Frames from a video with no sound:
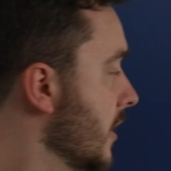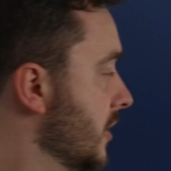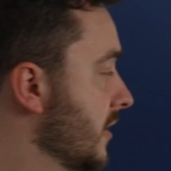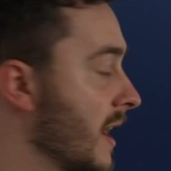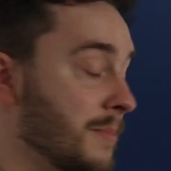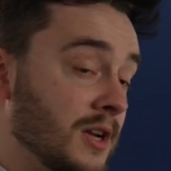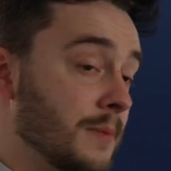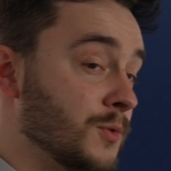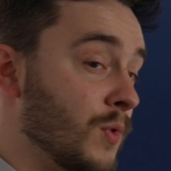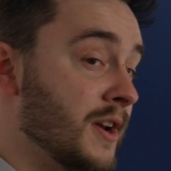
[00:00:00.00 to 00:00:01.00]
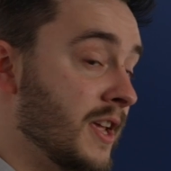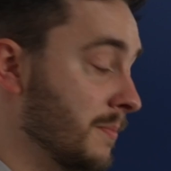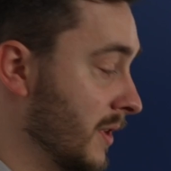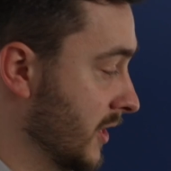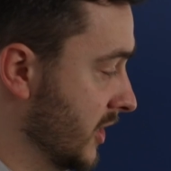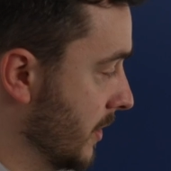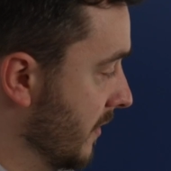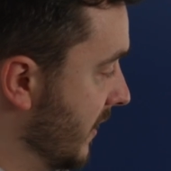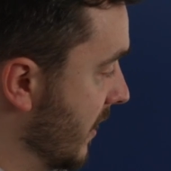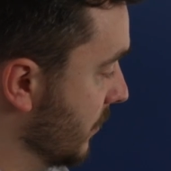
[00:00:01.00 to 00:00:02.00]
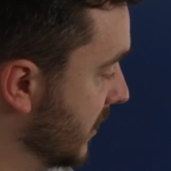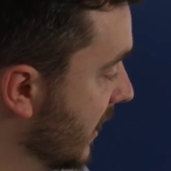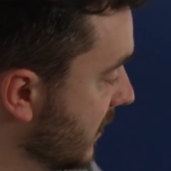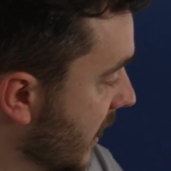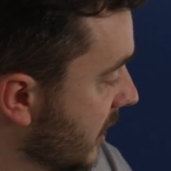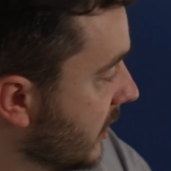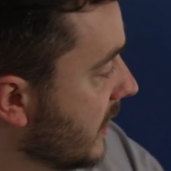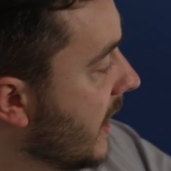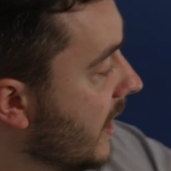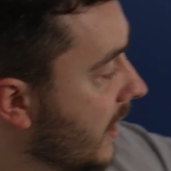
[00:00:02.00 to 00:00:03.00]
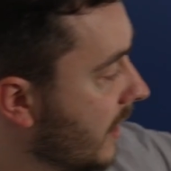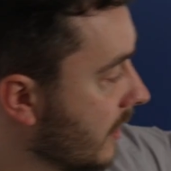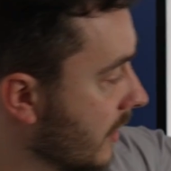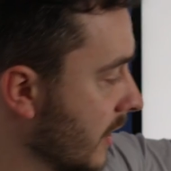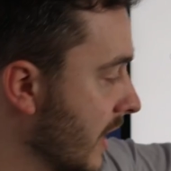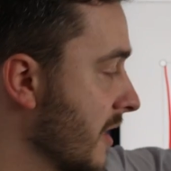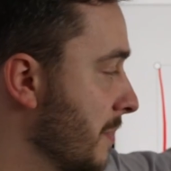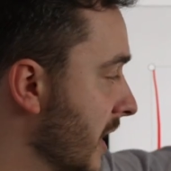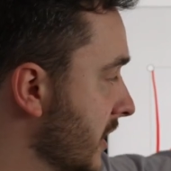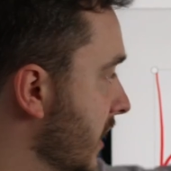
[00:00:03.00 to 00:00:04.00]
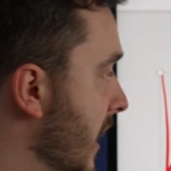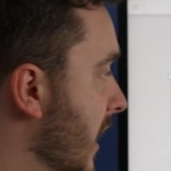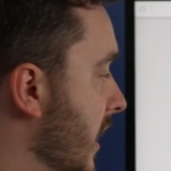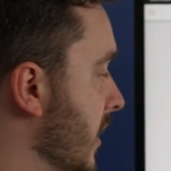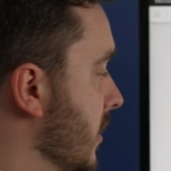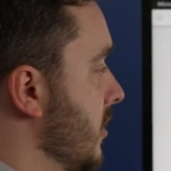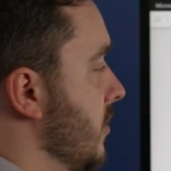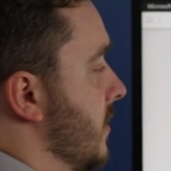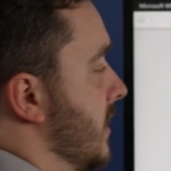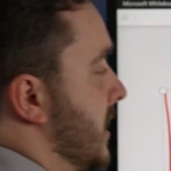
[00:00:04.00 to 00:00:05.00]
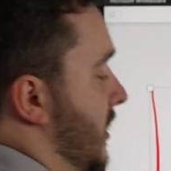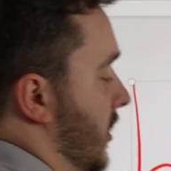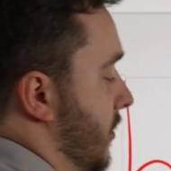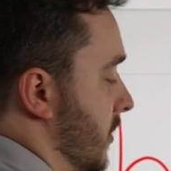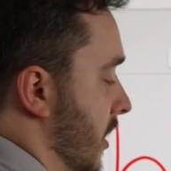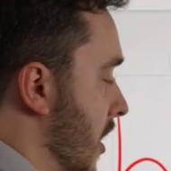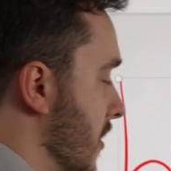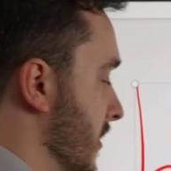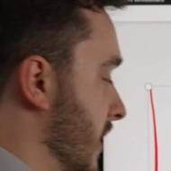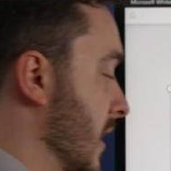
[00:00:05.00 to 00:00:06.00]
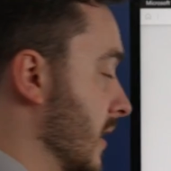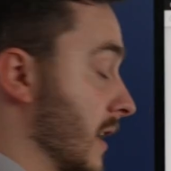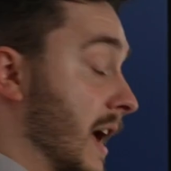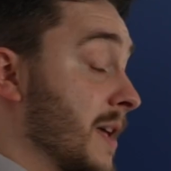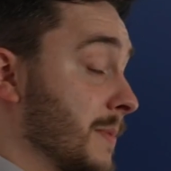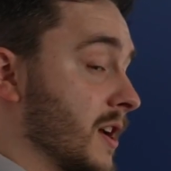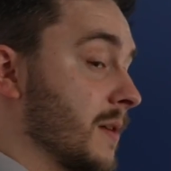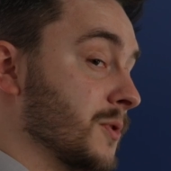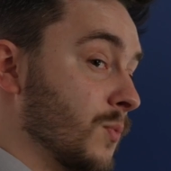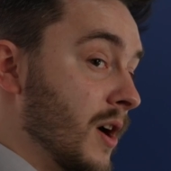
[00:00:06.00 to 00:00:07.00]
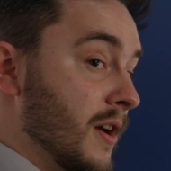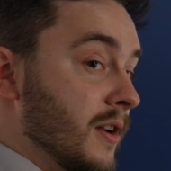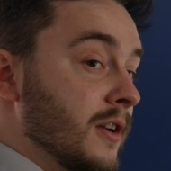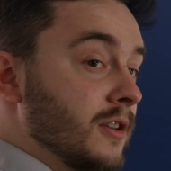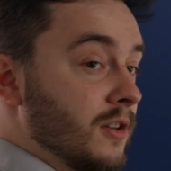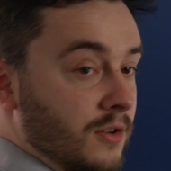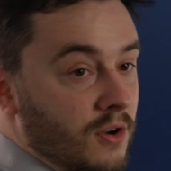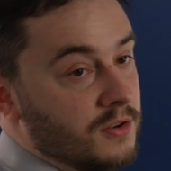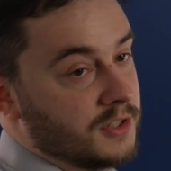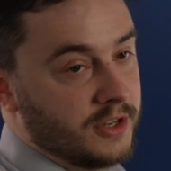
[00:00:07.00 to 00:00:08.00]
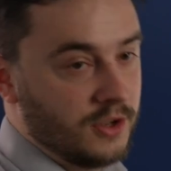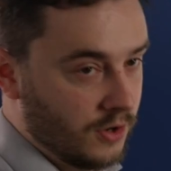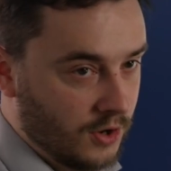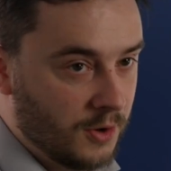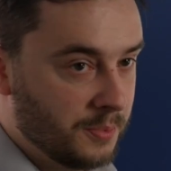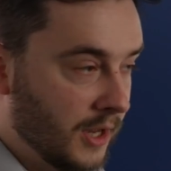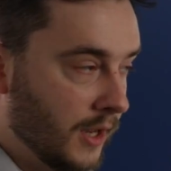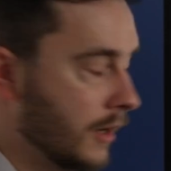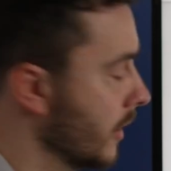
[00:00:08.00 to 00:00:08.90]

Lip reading: So that becomes one image. So if there was annotation here and a picture here, you can lasso the whole thing and it becomes one. You can alter, you can copy.